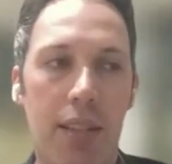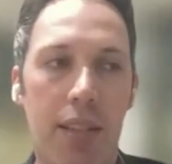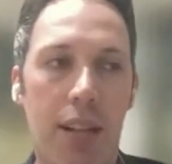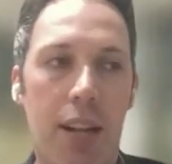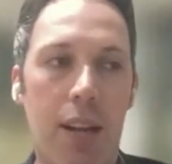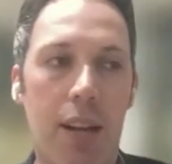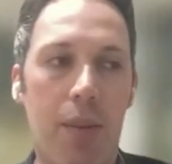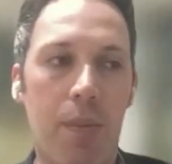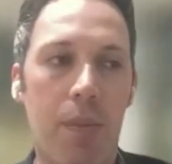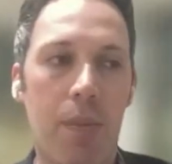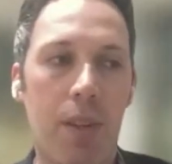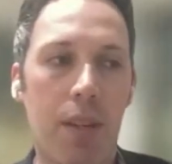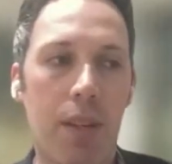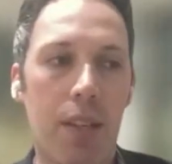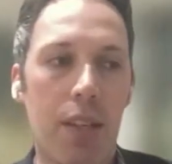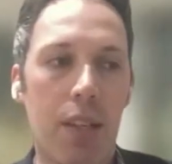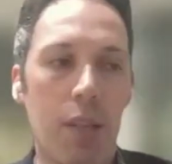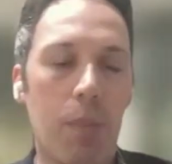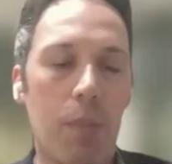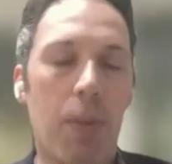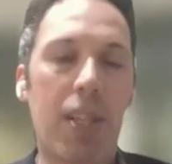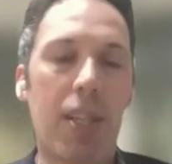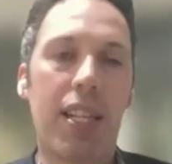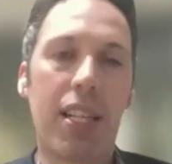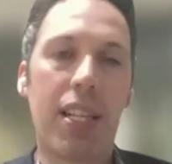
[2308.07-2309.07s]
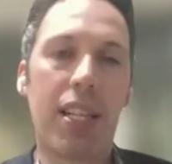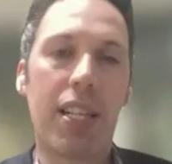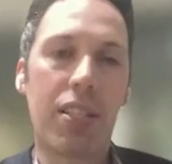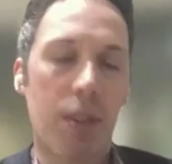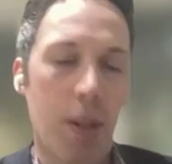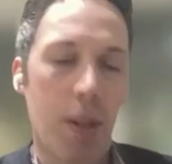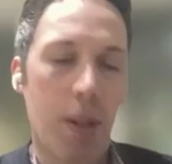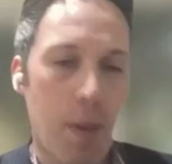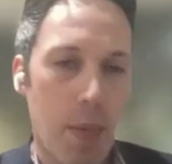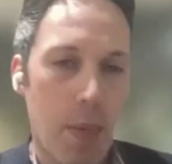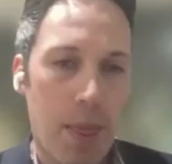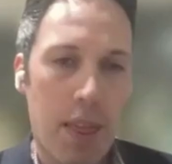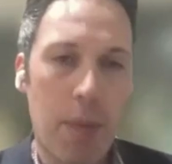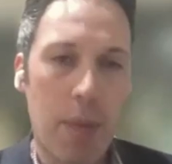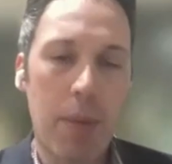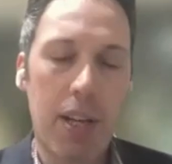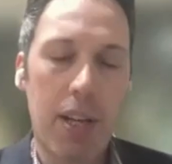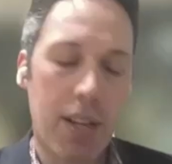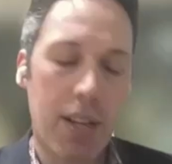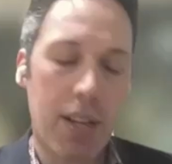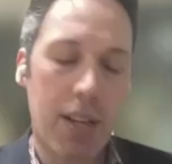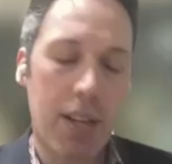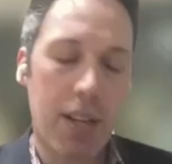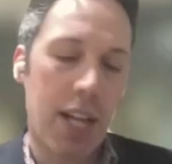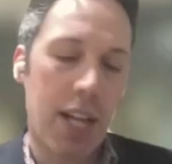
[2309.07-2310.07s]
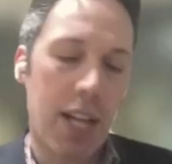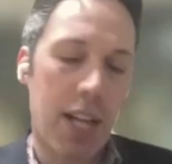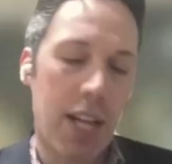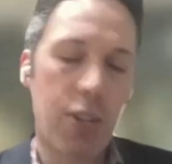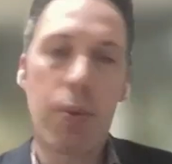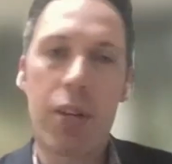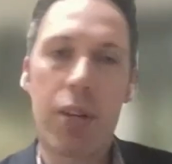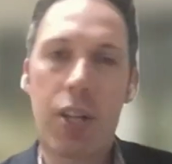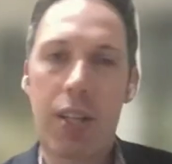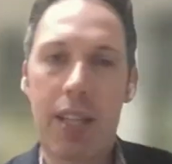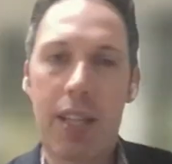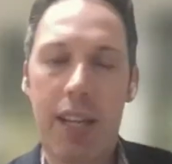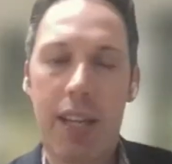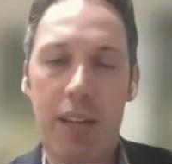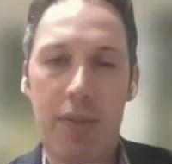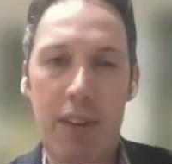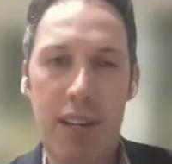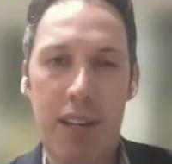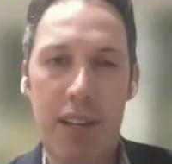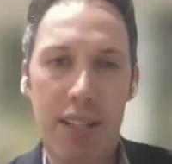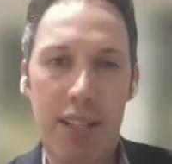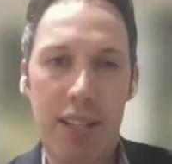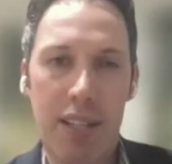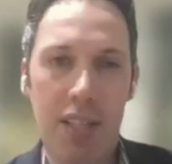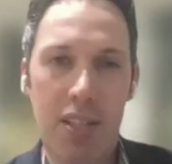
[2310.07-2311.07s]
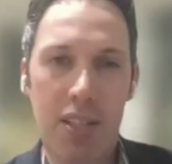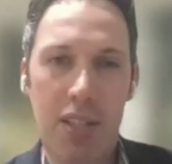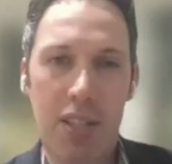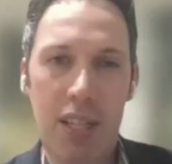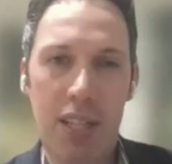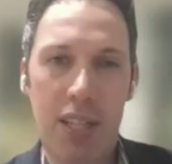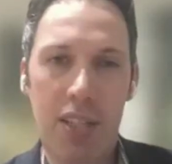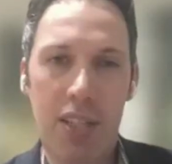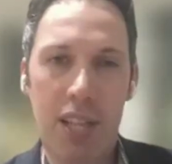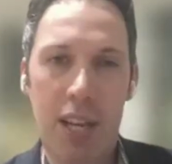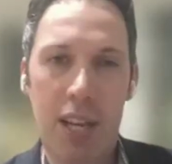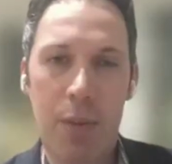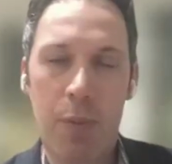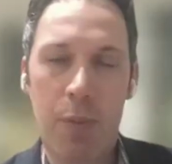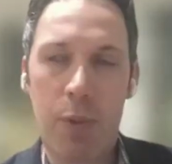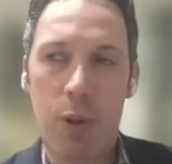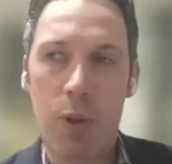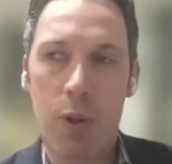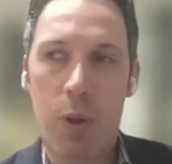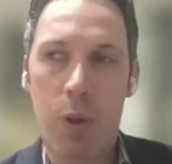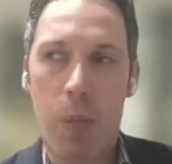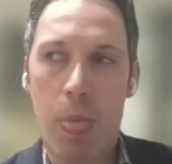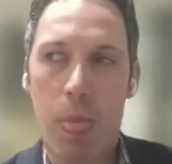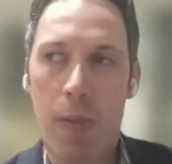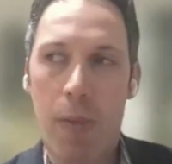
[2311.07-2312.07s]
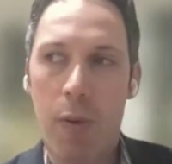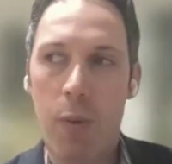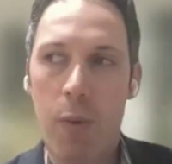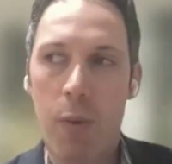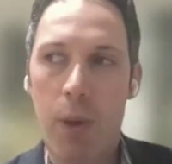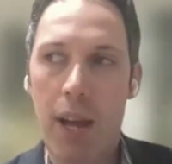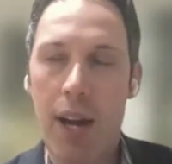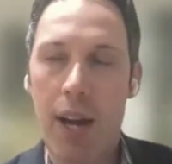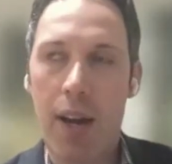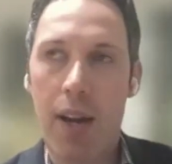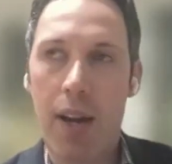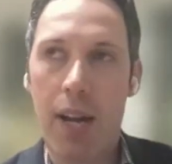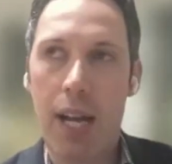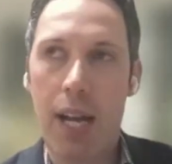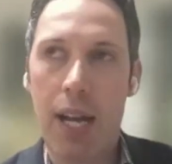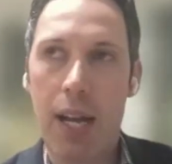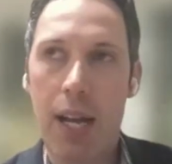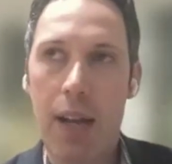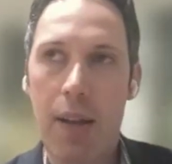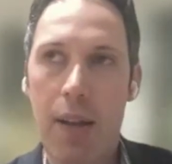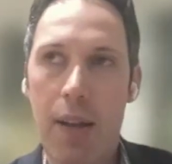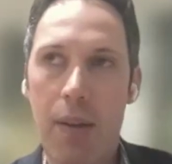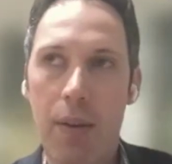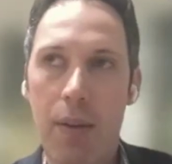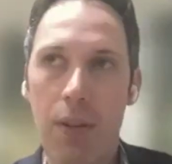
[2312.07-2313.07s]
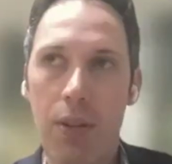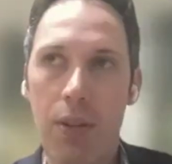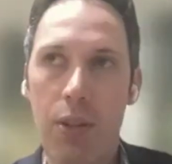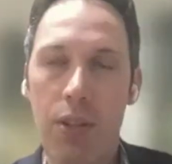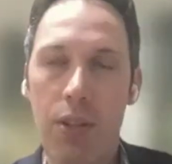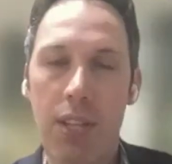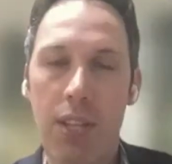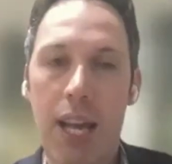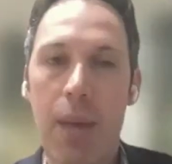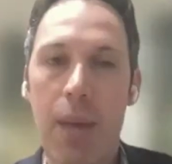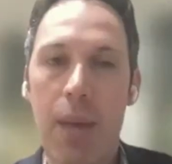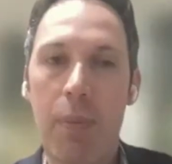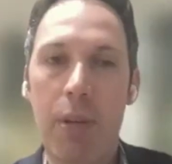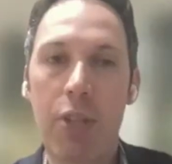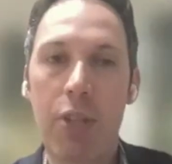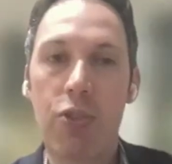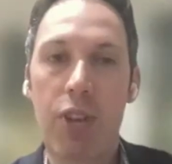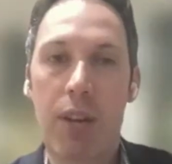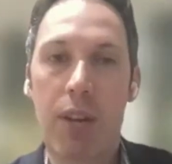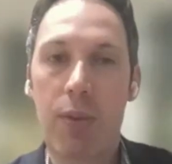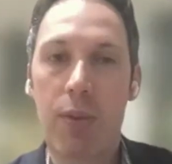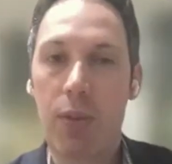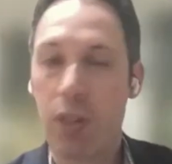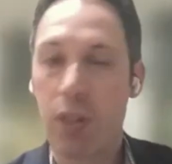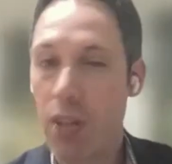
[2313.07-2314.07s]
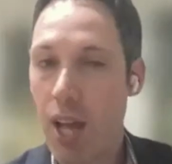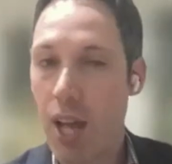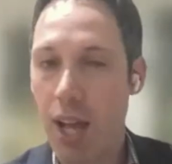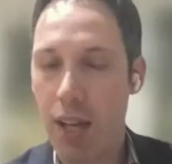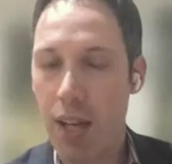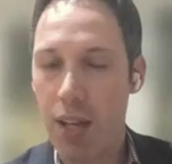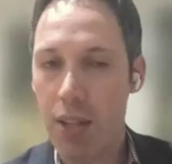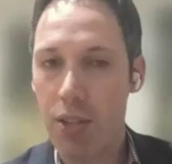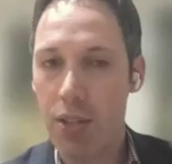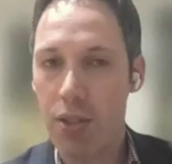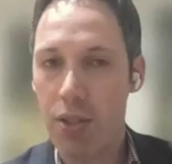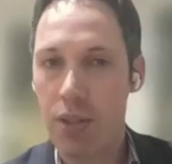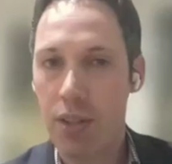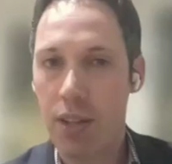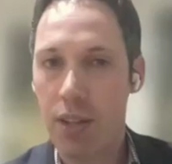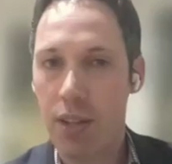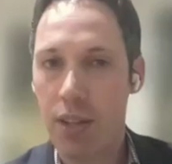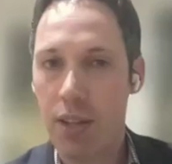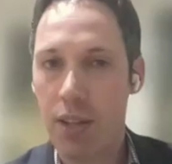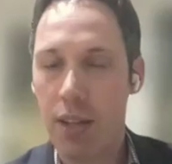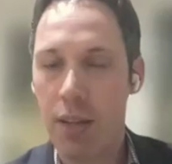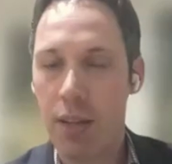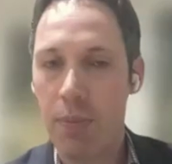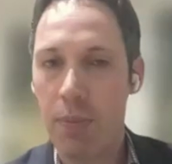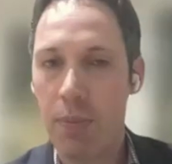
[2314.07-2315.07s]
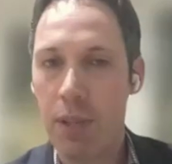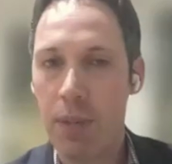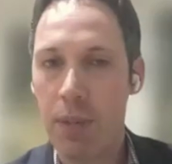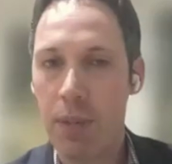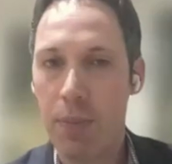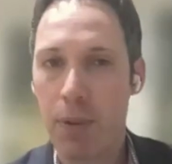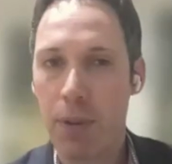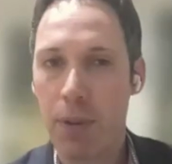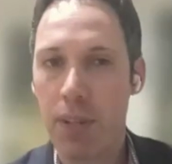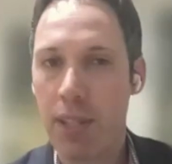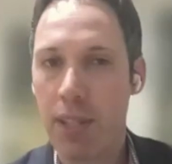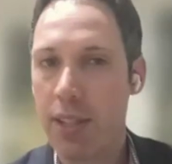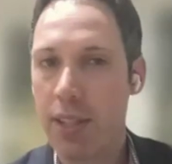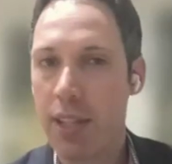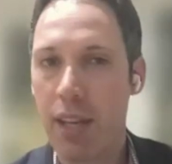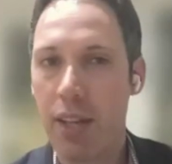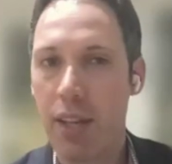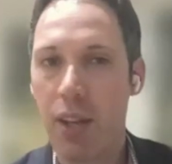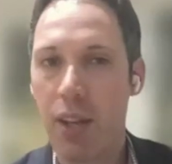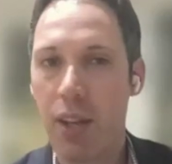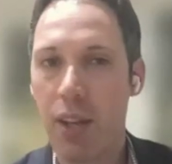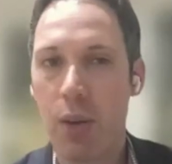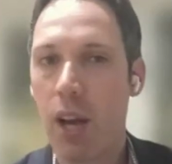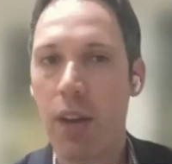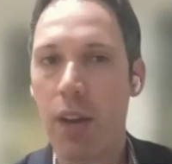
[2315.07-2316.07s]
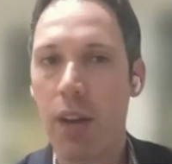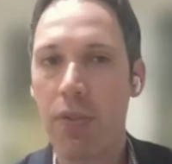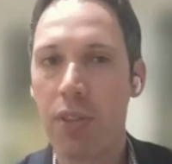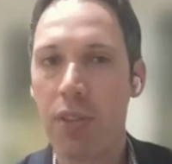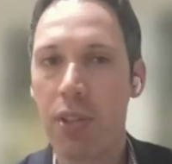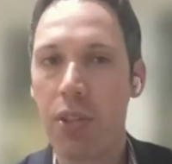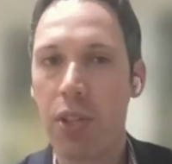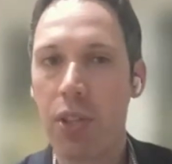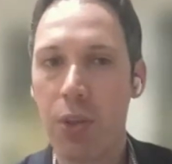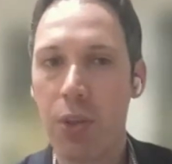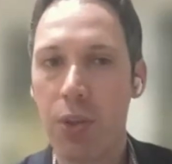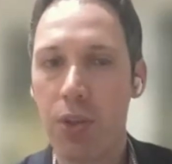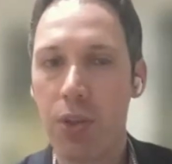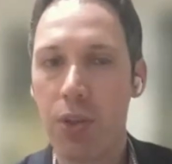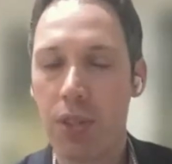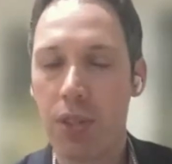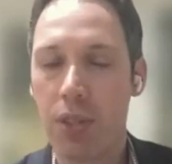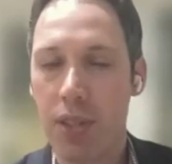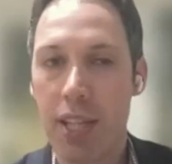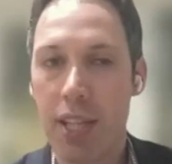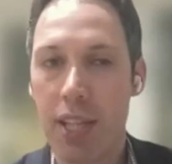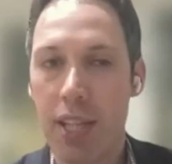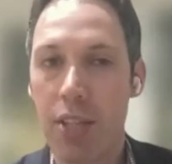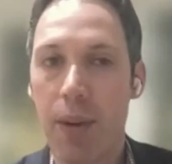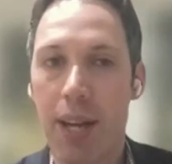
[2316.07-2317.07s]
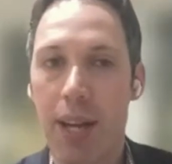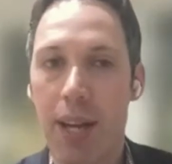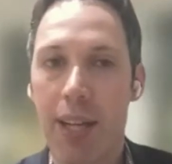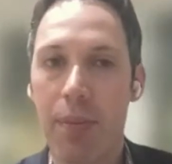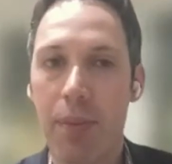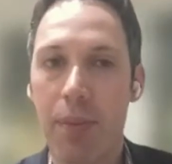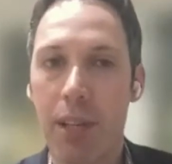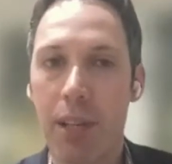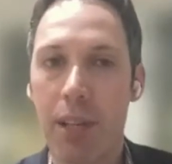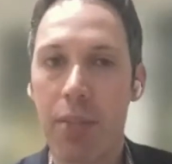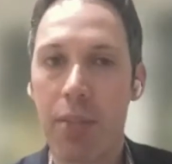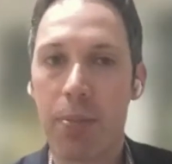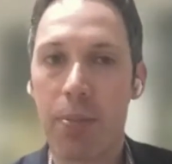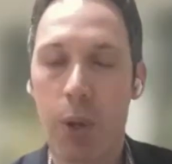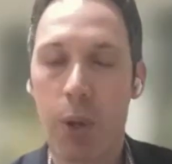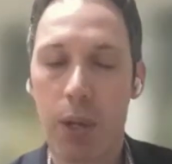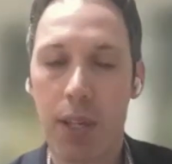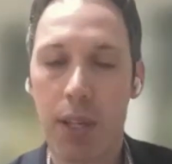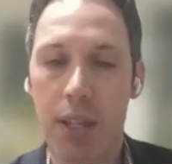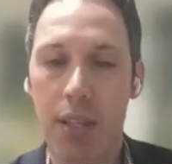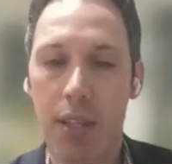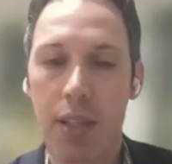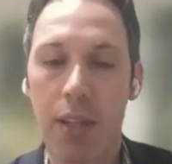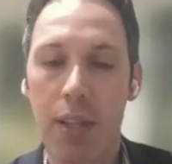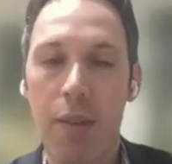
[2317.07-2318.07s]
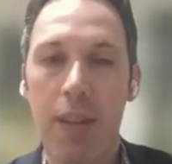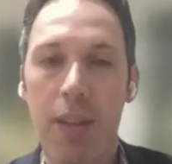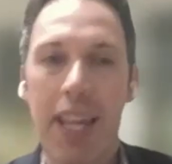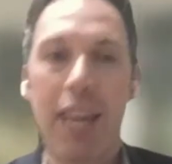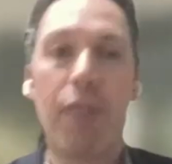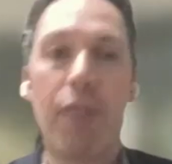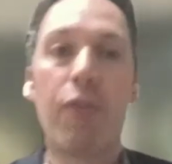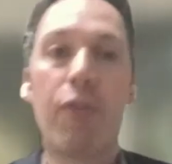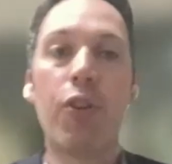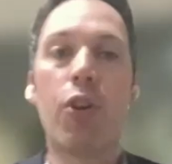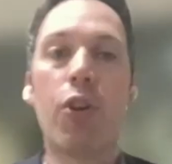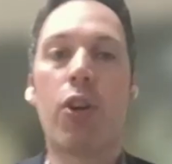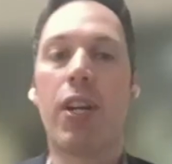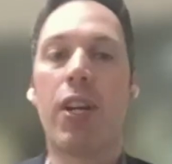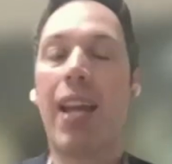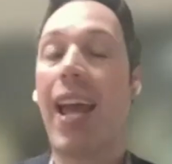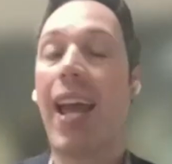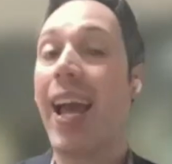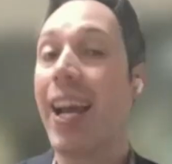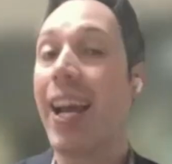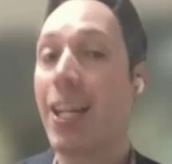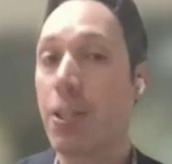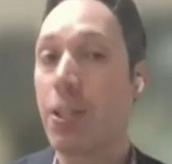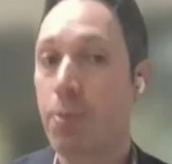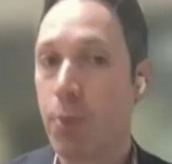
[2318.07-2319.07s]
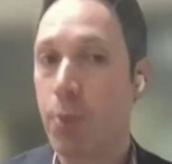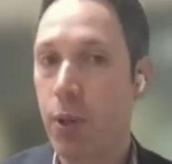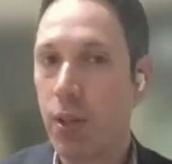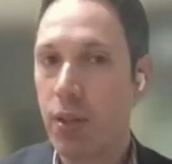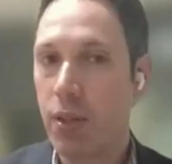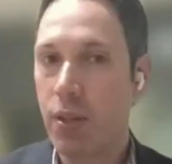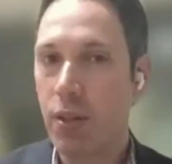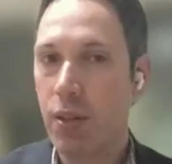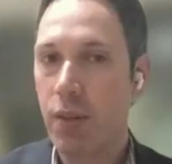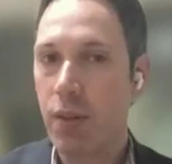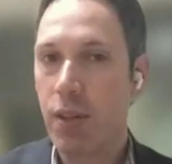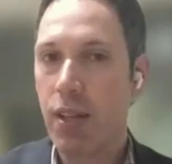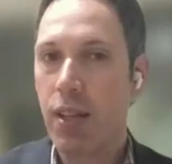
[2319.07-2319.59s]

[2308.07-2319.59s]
Um, but this let me I do want to clarify that this is an example where uh, you're tapping general knowledge in, in people that they don't often use, and that's why mm-hmm. it can mm-hmm. be exploited. If you're an expert